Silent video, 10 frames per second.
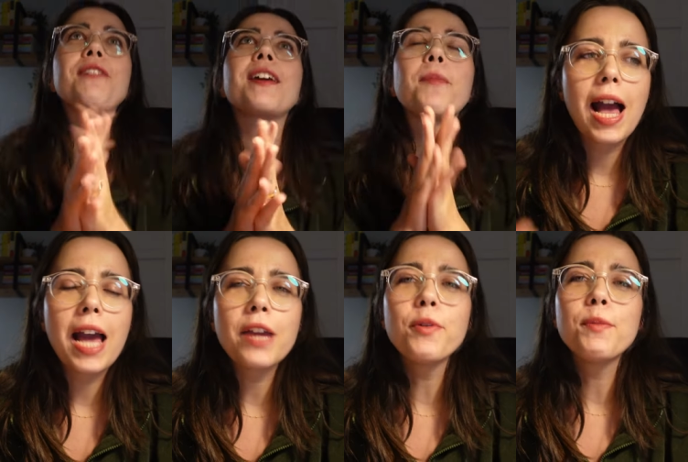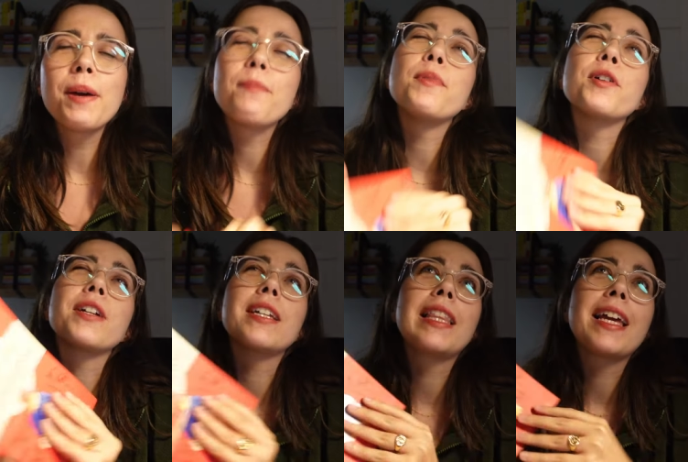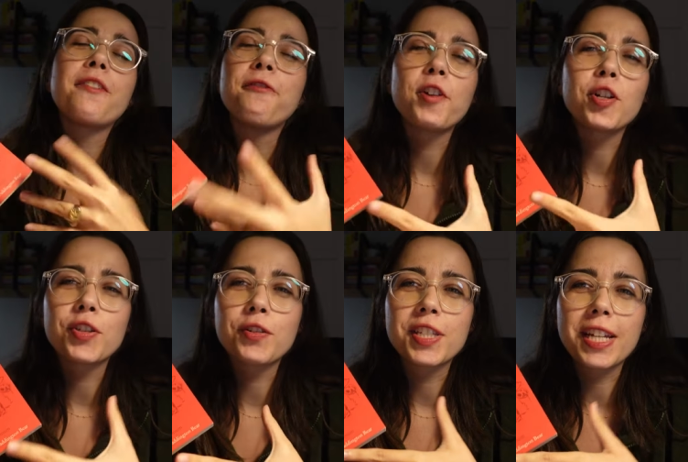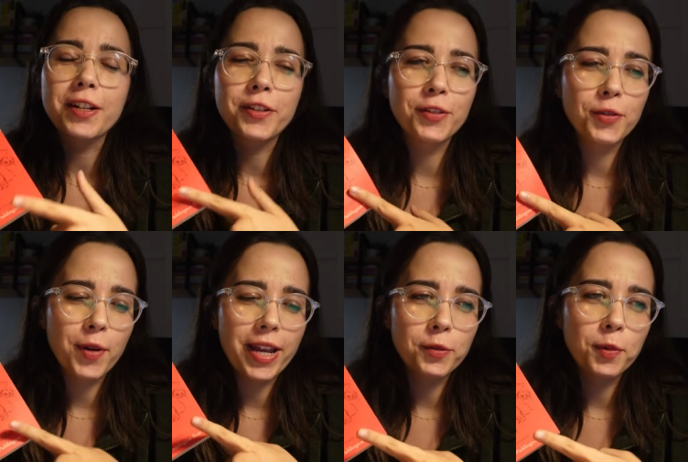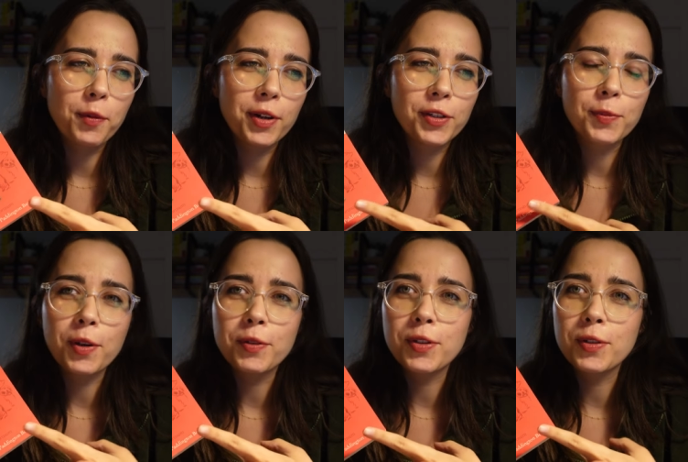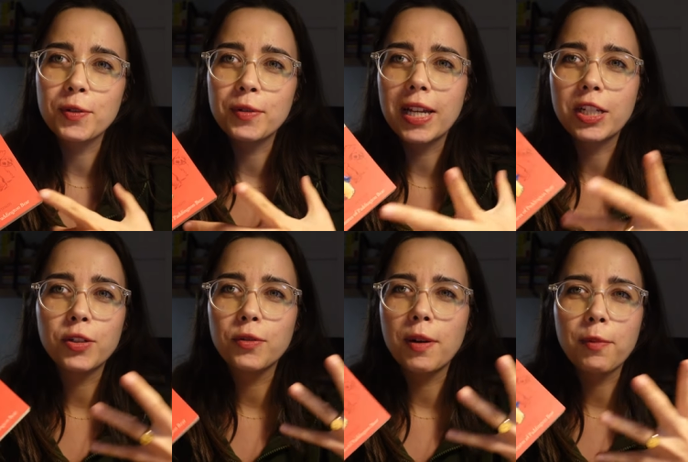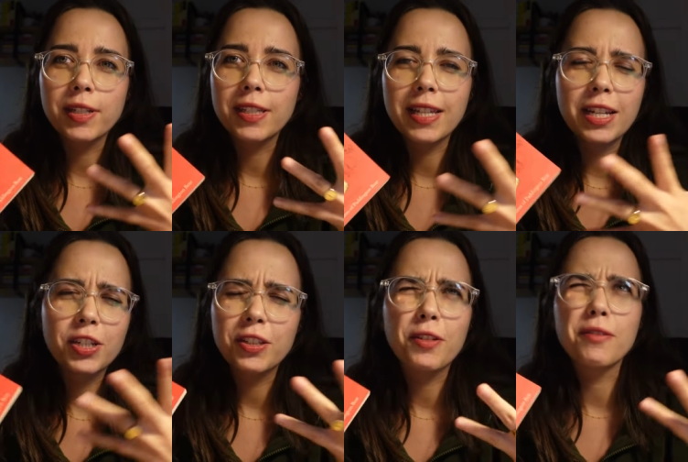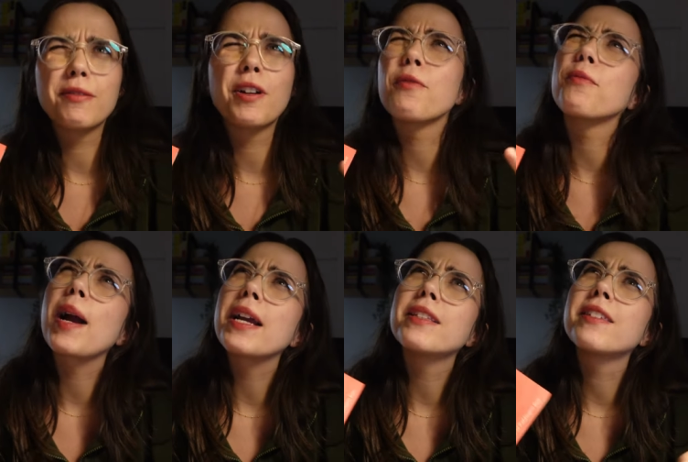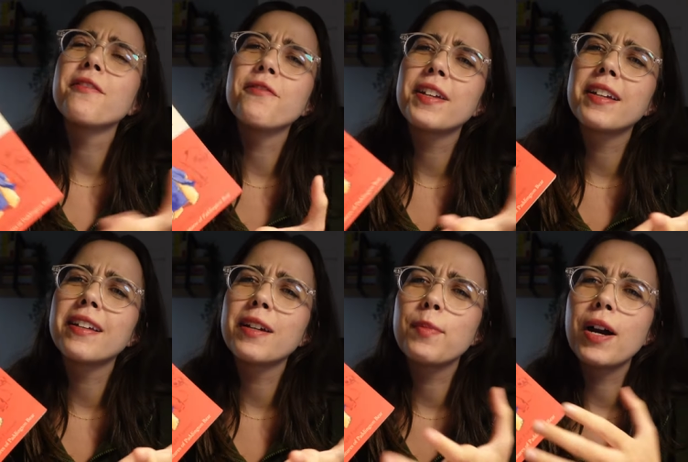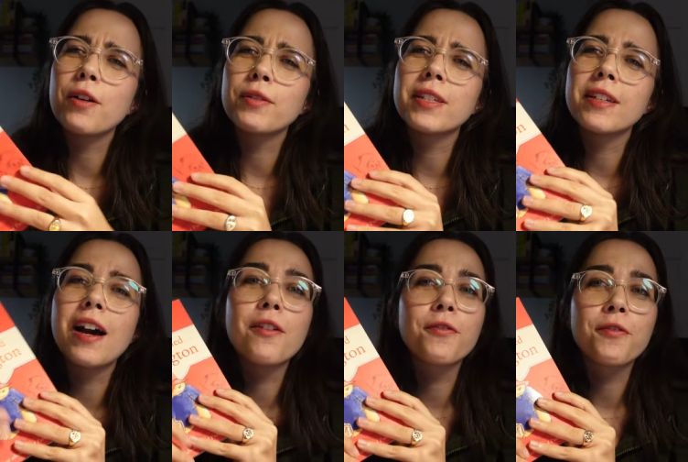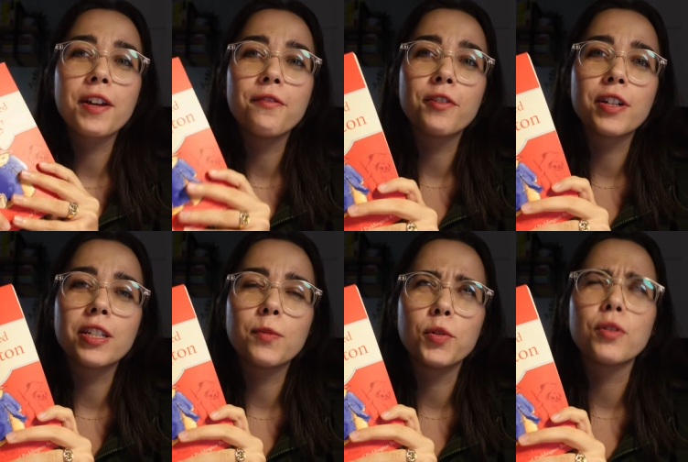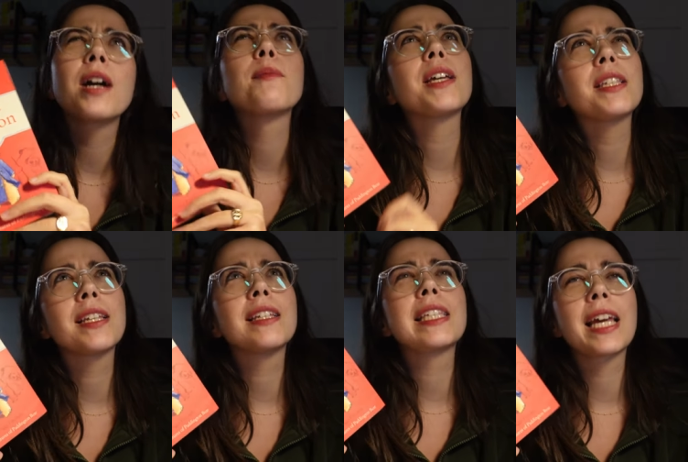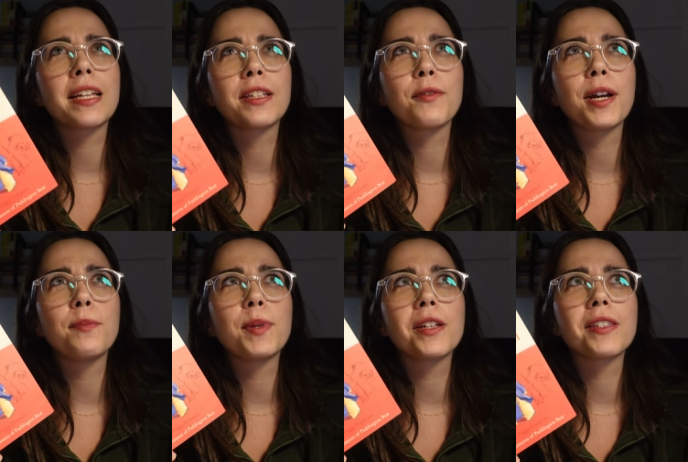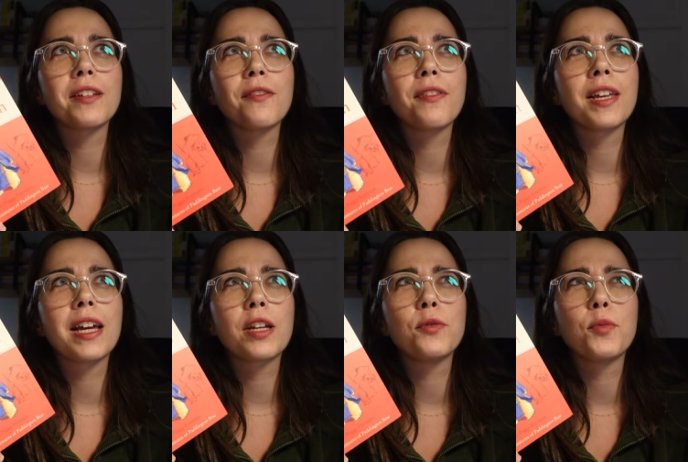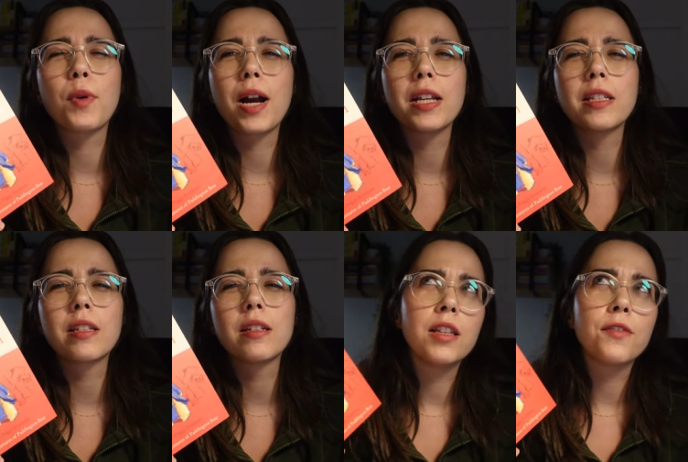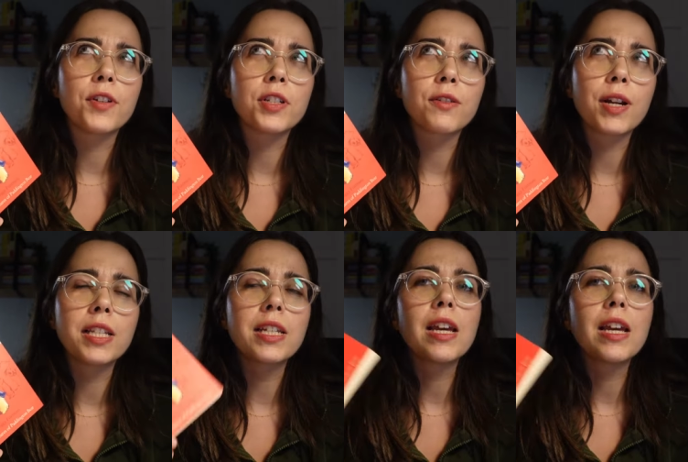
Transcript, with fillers: thing. I remember in like 1st or 2nd grade, we were supposed to like do a presentation or write something about our favorite book. I'm guessing 2nd grade because I don't think I could write in 1st grade.